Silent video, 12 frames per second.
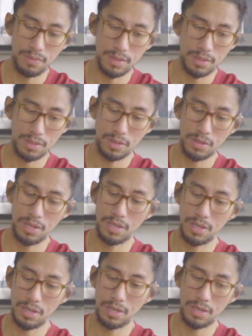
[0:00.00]
of the story
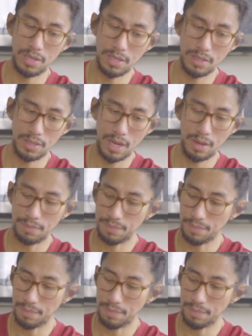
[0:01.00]
here is that